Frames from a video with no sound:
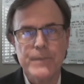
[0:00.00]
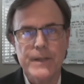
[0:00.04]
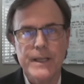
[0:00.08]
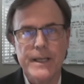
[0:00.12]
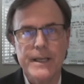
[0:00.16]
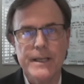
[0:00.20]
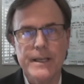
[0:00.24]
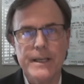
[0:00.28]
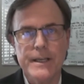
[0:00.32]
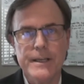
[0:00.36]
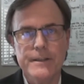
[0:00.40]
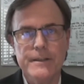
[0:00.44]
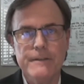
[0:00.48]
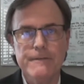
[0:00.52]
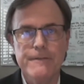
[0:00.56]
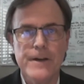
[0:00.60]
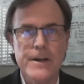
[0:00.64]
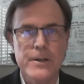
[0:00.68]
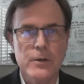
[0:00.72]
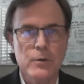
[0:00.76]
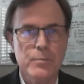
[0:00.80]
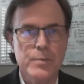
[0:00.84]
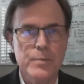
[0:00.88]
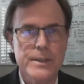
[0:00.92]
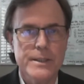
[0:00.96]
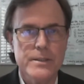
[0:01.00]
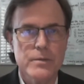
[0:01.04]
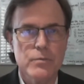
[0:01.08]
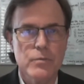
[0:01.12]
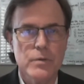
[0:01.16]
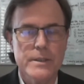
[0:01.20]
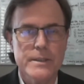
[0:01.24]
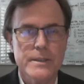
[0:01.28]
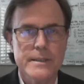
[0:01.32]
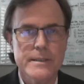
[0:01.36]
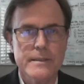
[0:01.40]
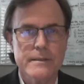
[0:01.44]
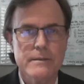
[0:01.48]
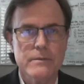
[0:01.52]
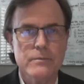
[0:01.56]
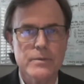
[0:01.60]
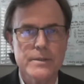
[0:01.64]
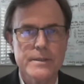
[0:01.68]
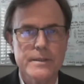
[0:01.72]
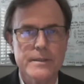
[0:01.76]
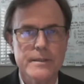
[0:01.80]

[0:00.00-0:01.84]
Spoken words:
And the final piece was